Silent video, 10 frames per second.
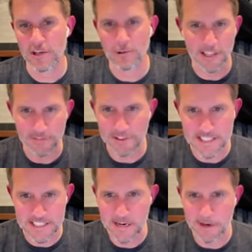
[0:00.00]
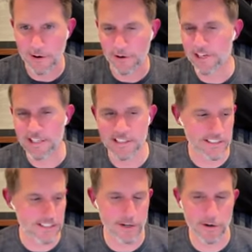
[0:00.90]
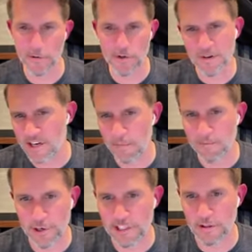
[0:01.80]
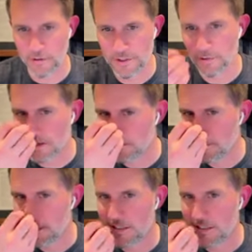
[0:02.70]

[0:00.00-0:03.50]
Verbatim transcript: You live in the same areas, so you become very close with them.